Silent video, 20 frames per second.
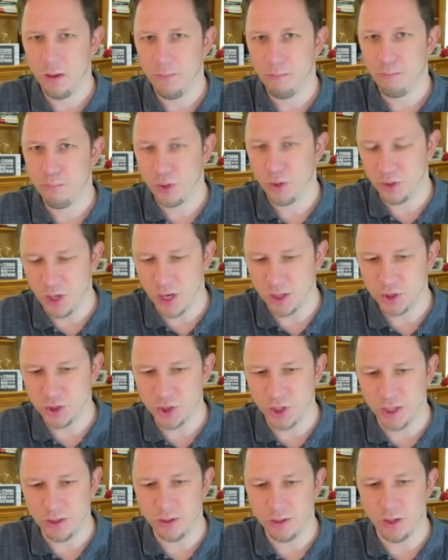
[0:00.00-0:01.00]

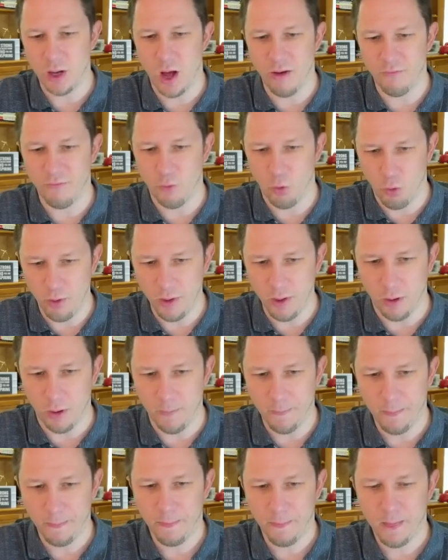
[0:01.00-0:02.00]
production of
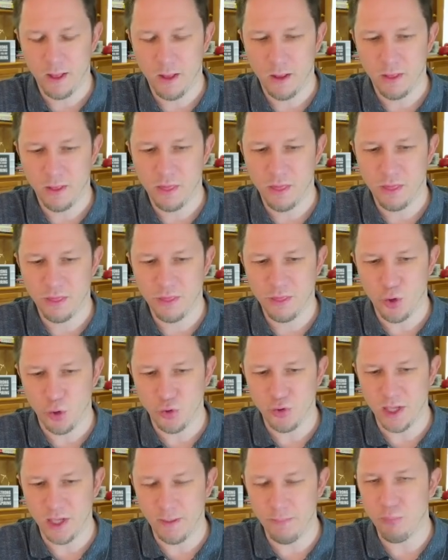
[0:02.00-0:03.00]
oil,
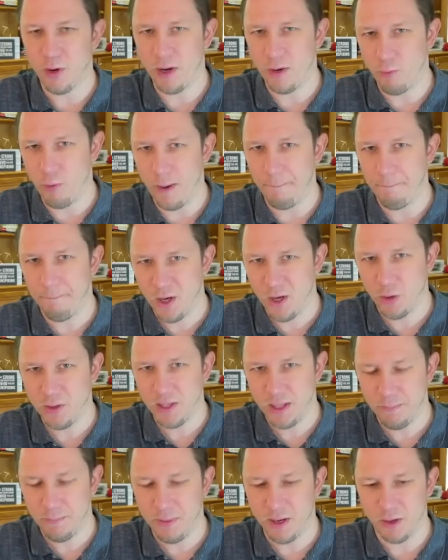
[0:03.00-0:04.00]
13.1
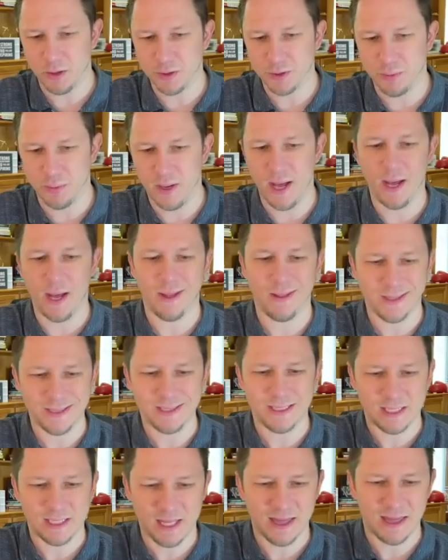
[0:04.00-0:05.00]
million barrels per day. This
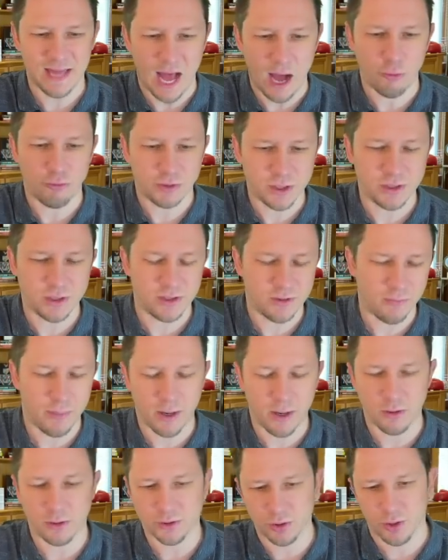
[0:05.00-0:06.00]
is thousands of
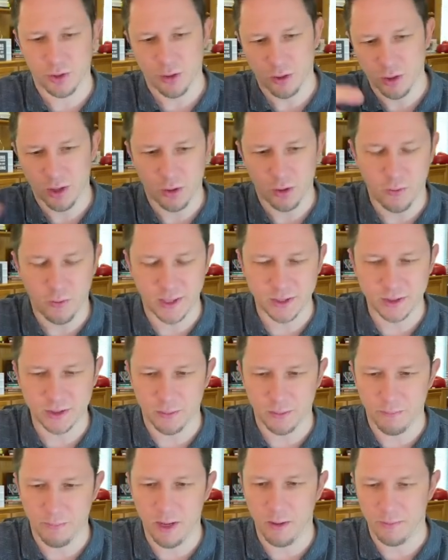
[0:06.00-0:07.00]
barrels, so it equates
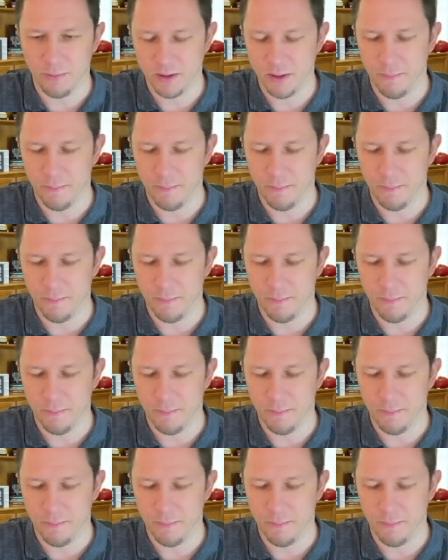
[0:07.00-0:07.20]
to, to